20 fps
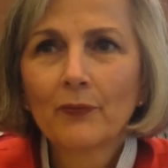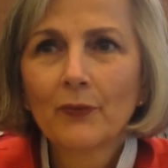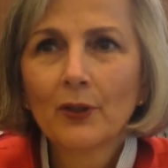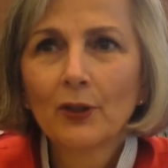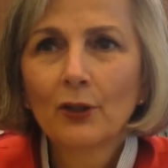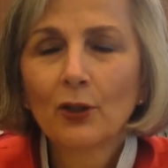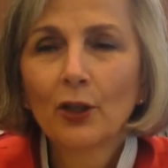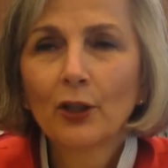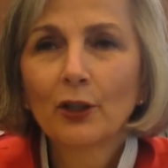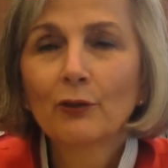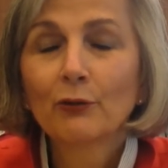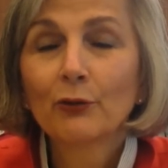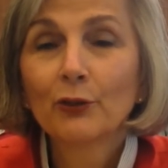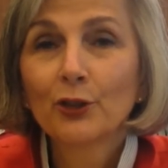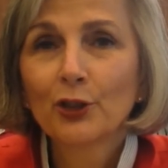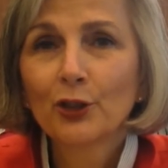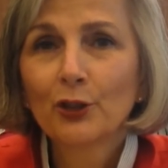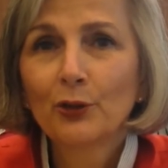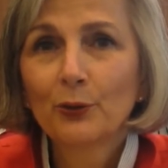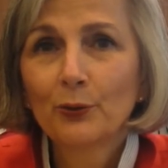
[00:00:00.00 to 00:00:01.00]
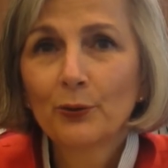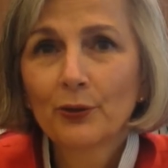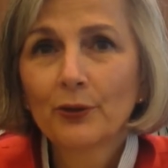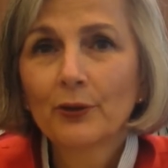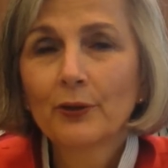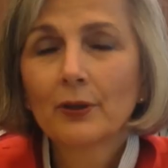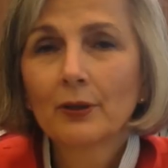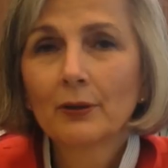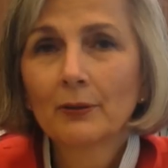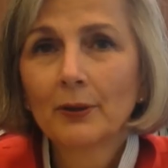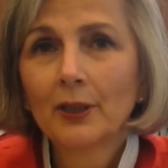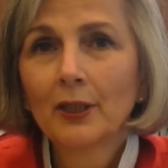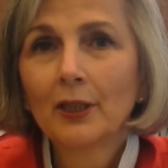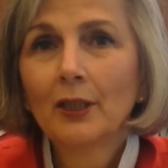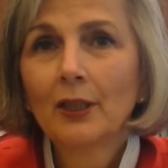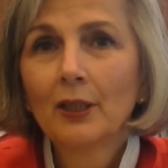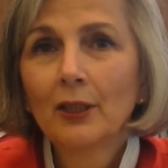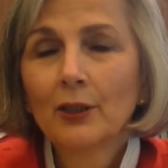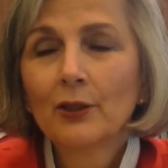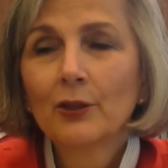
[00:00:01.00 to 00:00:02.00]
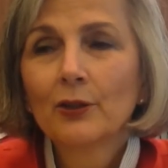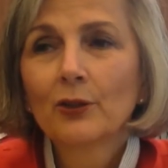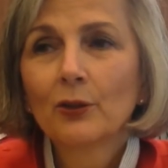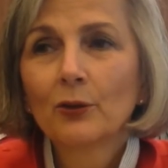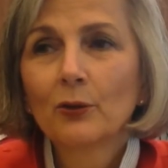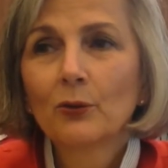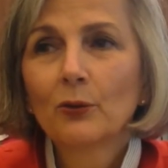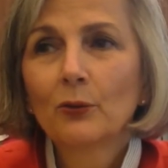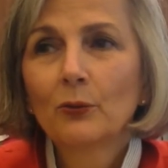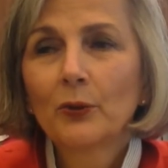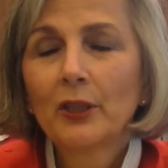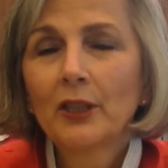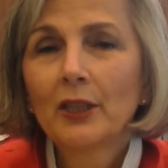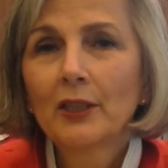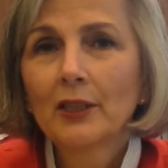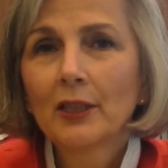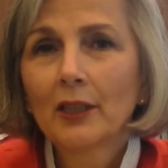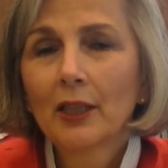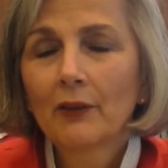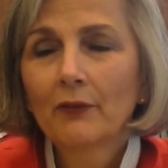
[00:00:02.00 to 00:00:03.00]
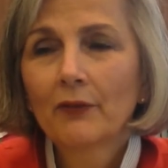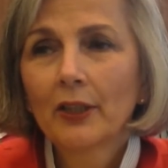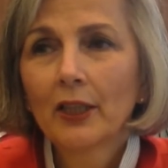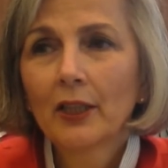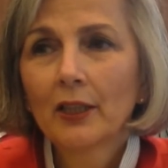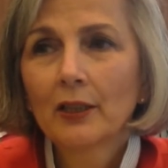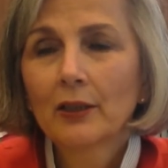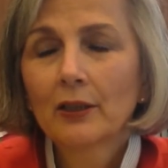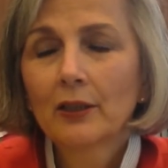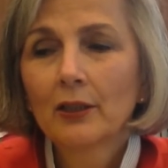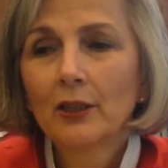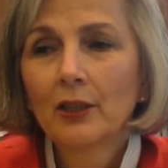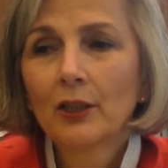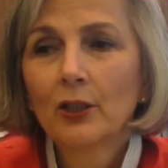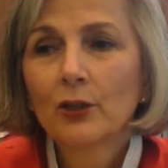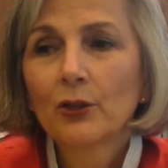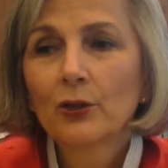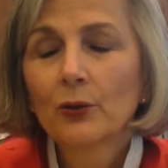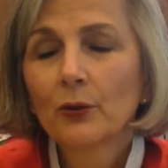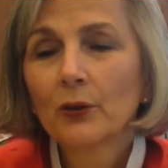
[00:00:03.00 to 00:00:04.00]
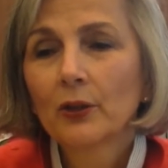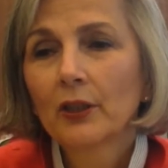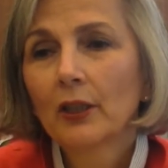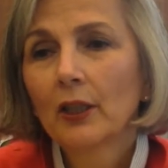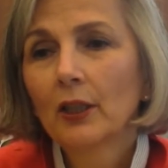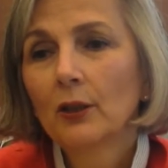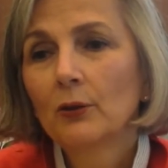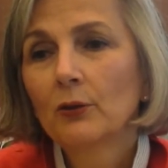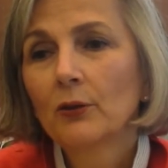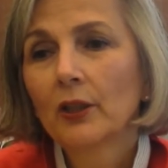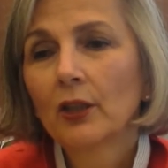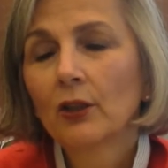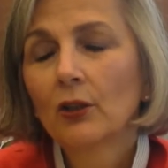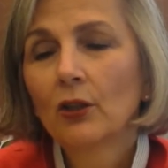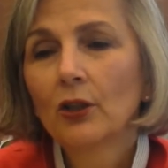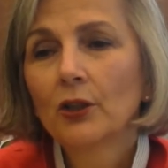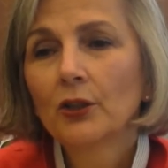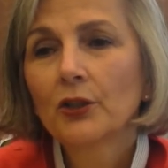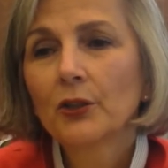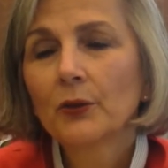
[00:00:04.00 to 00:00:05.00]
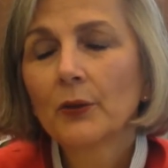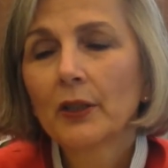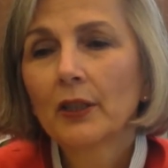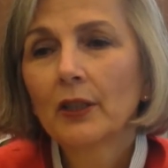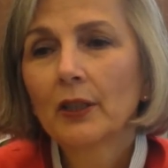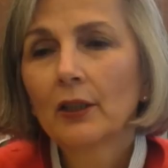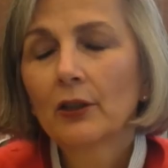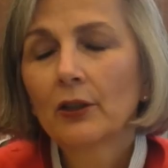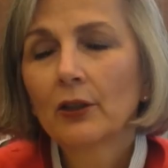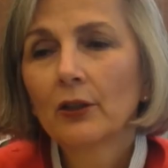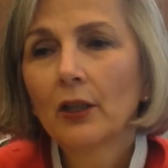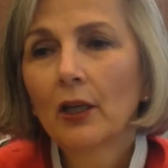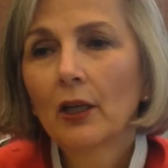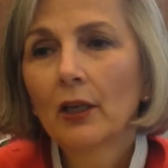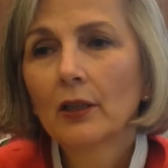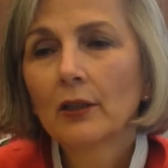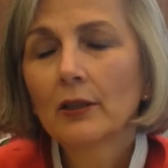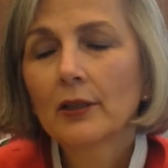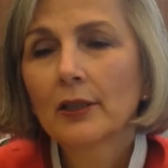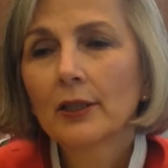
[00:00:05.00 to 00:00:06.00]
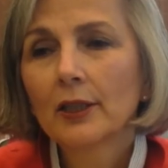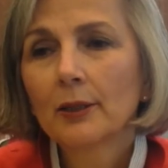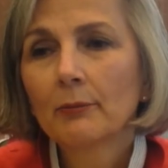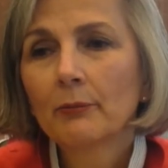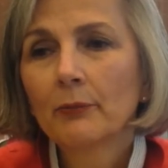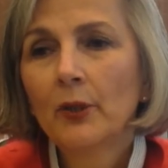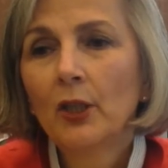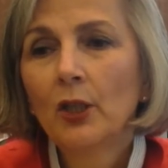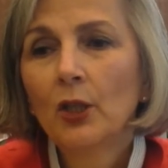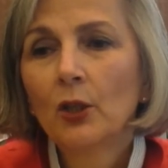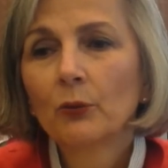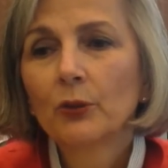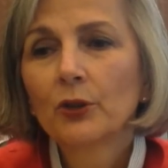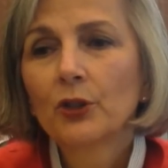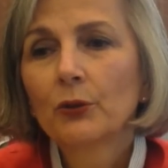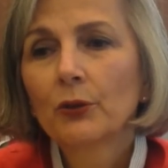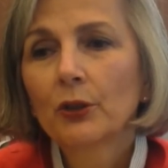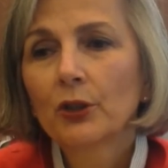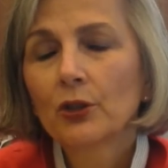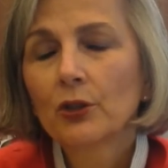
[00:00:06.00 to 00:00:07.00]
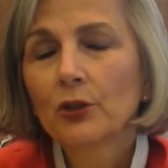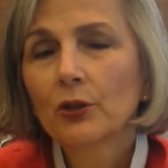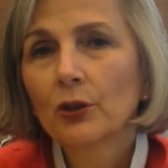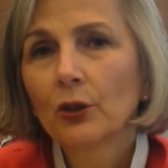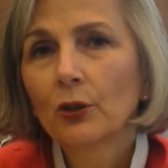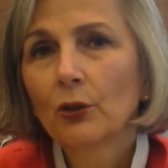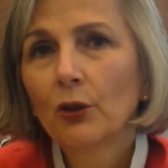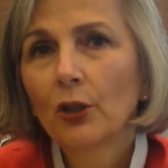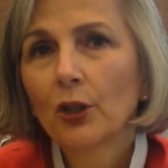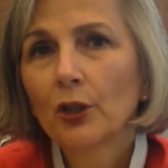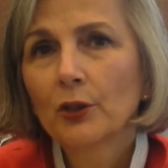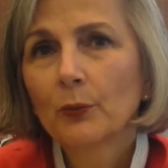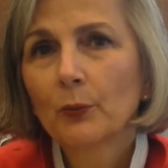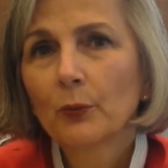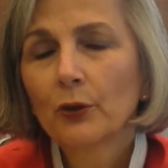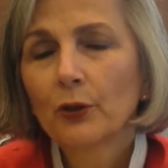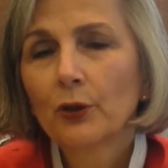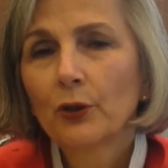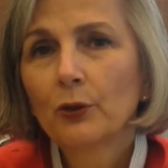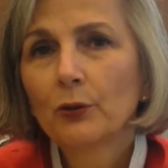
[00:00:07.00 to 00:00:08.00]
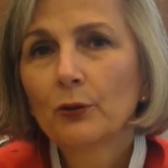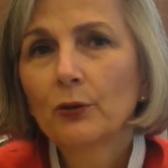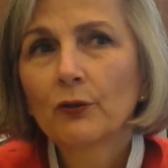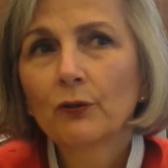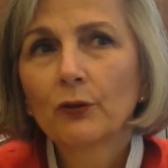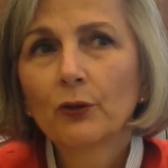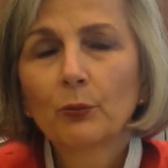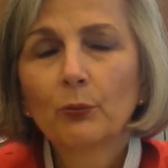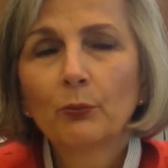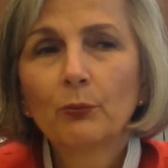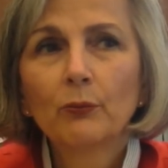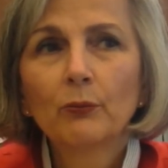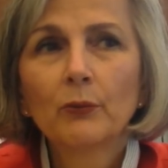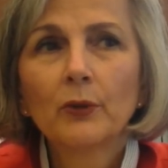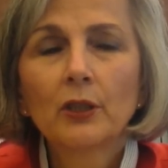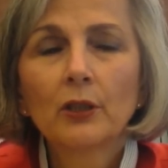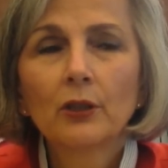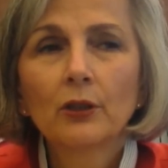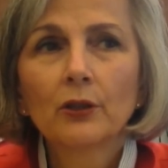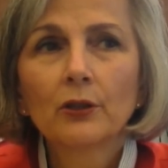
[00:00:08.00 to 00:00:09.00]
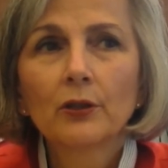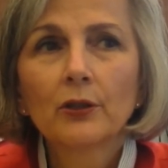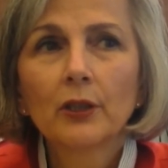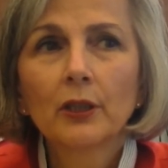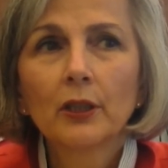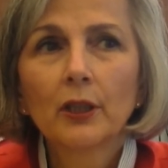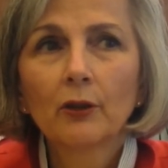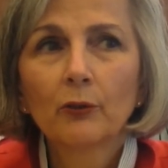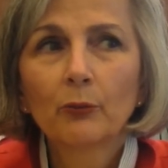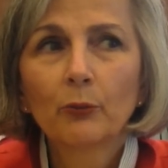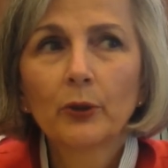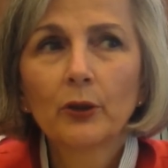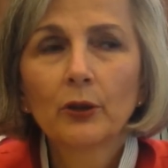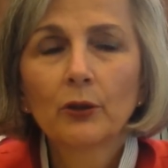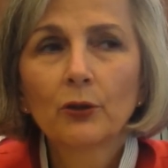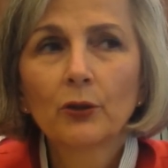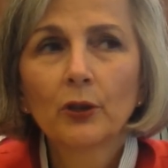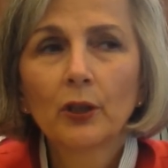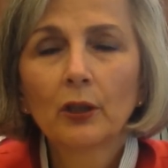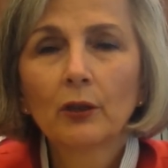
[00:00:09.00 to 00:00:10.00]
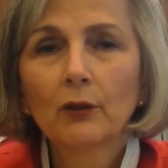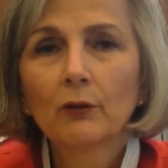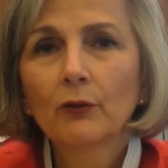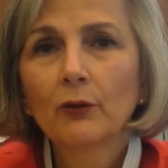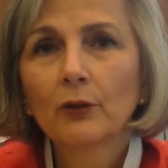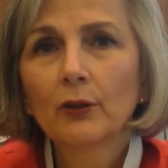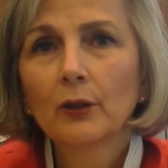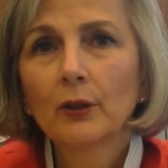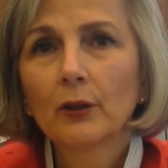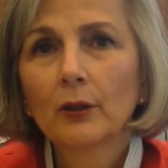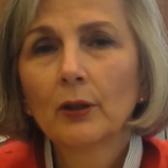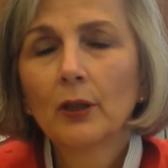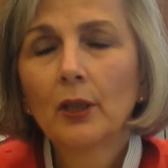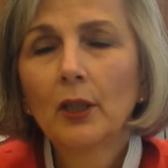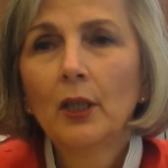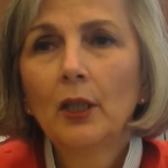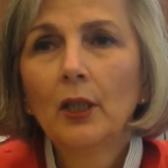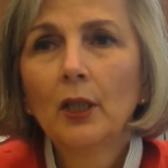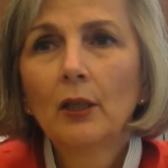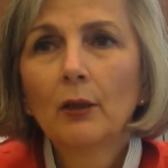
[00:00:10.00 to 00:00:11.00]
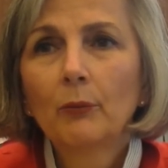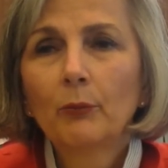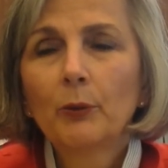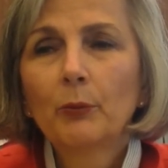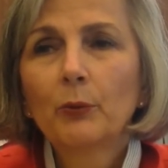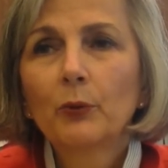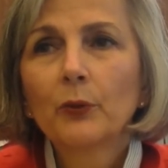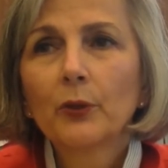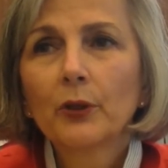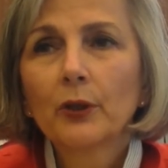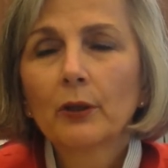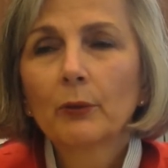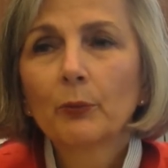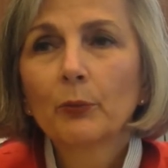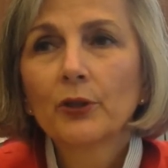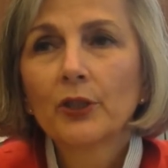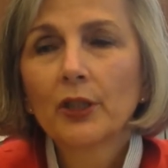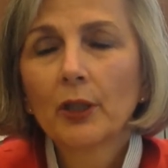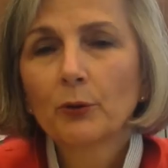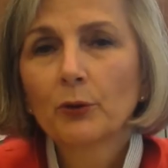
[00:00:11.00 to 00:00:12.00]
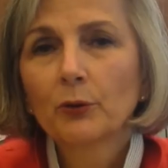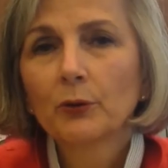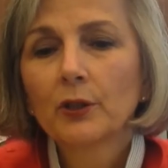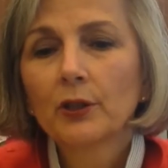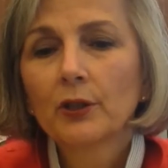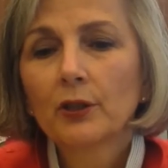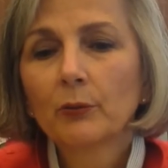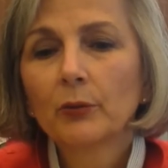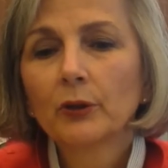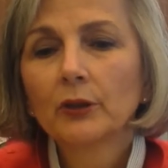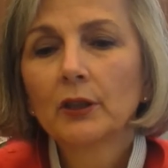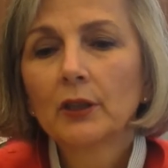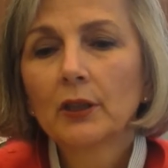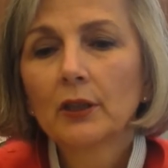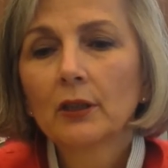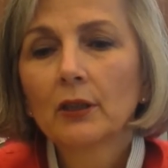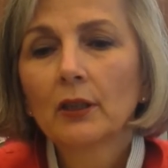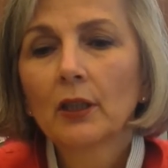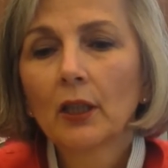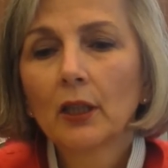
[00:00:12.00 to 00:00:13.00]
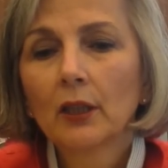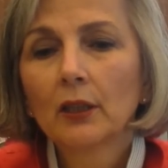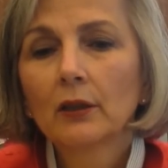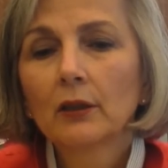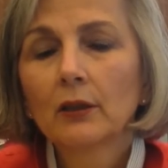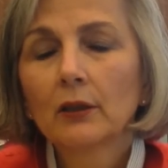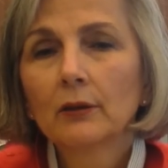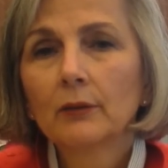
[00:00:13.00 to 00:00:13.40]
non-infringing uses. So we need to have that sorted out. And also, I think there are some restrictions on cross-border use for materials that have been created for the people with perceptual disabilities in Canada.